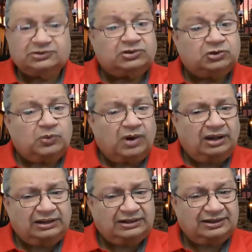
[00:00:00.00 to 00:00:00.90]
To do
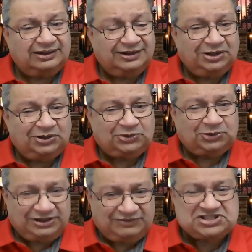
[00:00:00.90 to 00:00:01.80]
what?
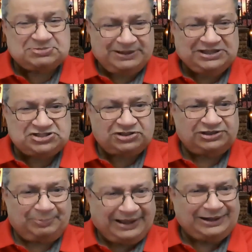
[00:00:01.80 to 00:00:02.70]
To give a speech
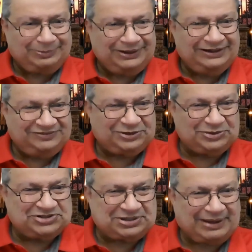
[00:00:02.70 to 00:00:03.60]
on the parable of the
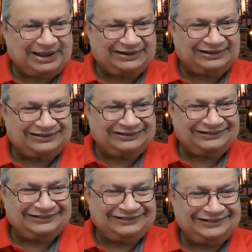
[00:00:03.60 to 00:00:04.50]
Good Samaritan.
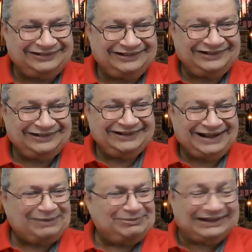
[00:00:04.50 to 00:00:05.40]

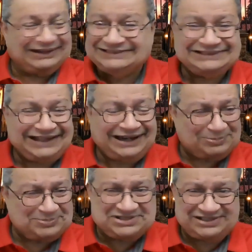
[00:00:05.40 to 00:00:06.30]
I mean, isn't
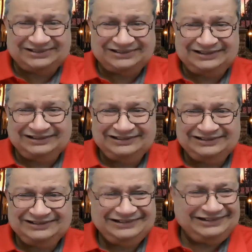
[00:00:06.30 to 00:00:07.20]
that absurd?
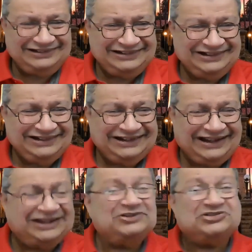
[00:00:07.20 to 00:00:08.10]

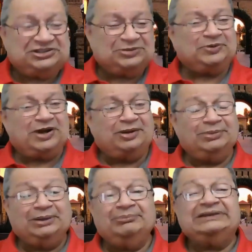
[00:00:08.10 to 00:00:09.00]
And you see the
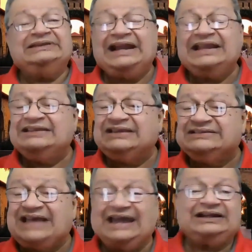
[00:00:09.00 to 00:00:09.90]
problem. That is
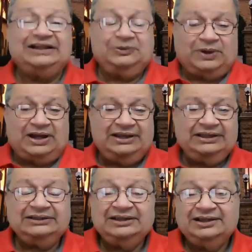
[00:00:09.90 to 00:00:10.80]
exactly
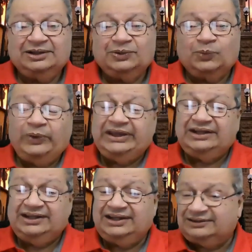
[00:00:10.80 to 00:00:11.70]
why
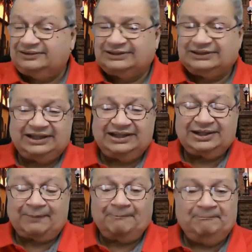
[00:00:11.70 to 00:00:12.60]
we need to
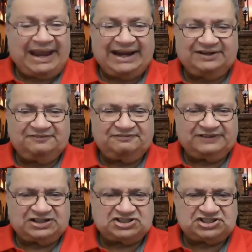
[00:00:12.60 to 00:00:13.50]
take bad
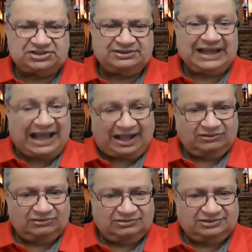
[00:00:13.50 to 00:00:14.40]
friction
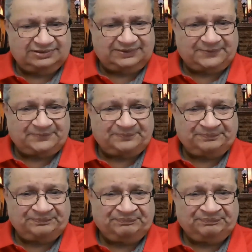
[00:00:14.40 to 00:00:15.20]
out.